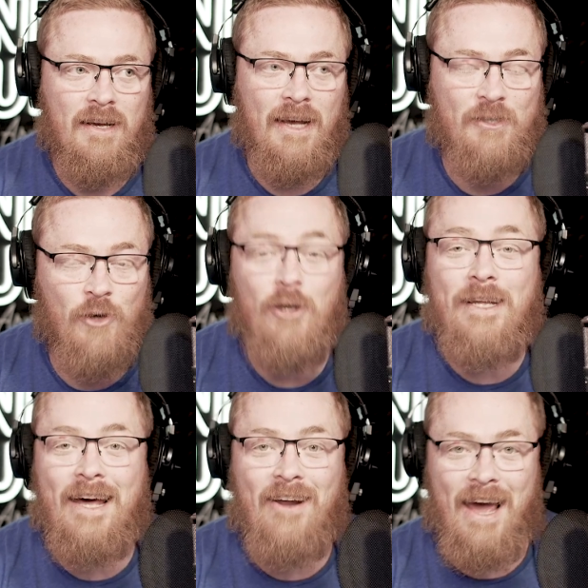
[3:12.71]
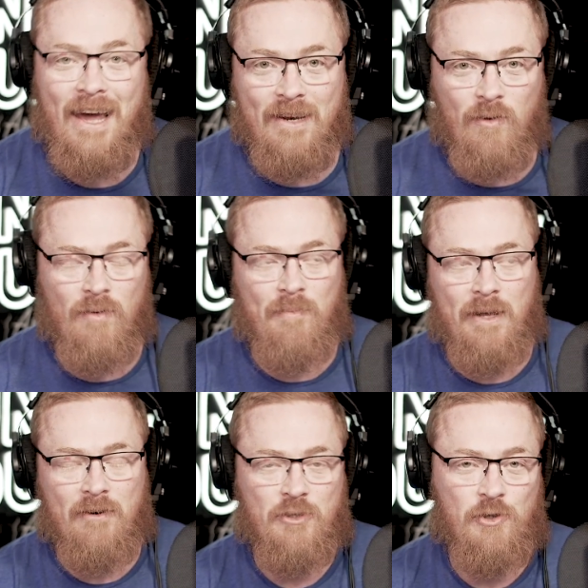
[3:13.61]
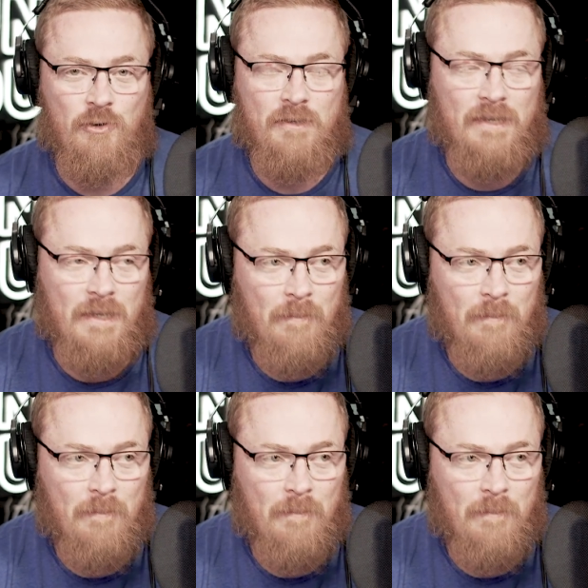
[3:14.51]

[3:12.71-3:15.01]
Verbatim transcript: It turned out I had better endurance than him.